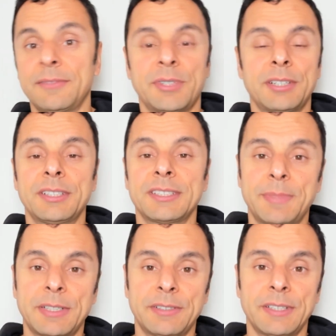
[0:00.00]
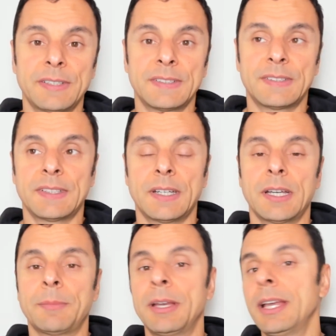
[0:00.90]
in my own experience,
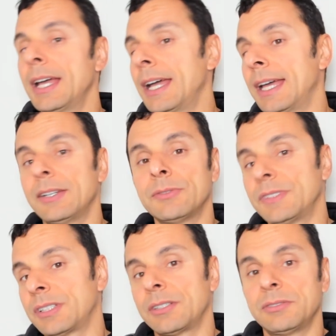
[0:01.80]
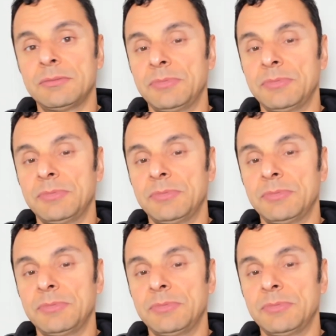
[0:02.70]
and also